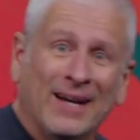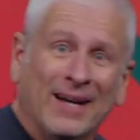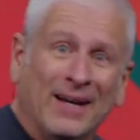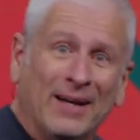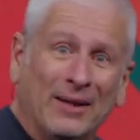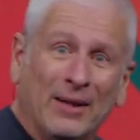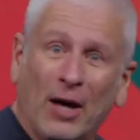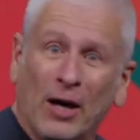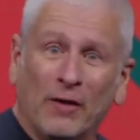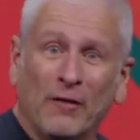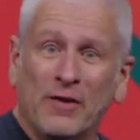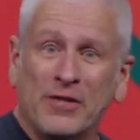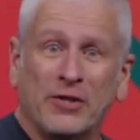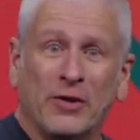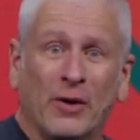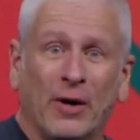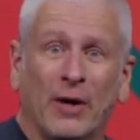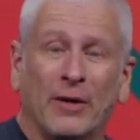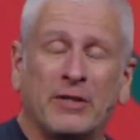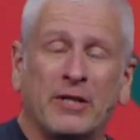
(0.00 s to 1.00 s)
a lot of us
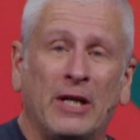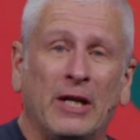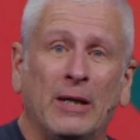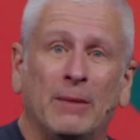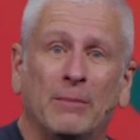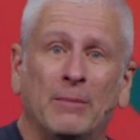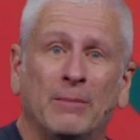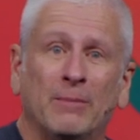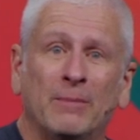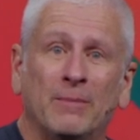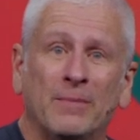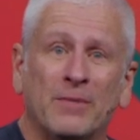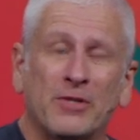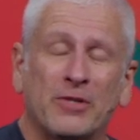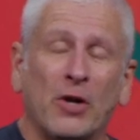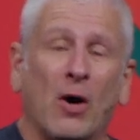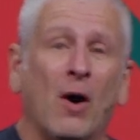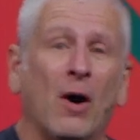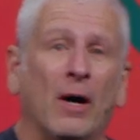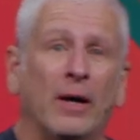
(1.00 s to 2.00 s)
on our team
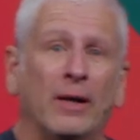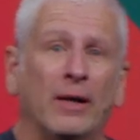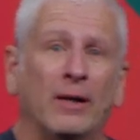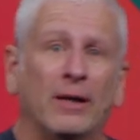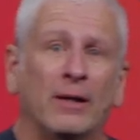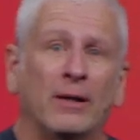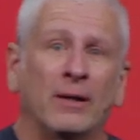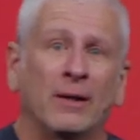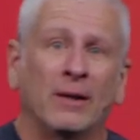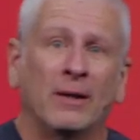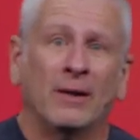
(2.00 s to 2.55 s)
saw it, and it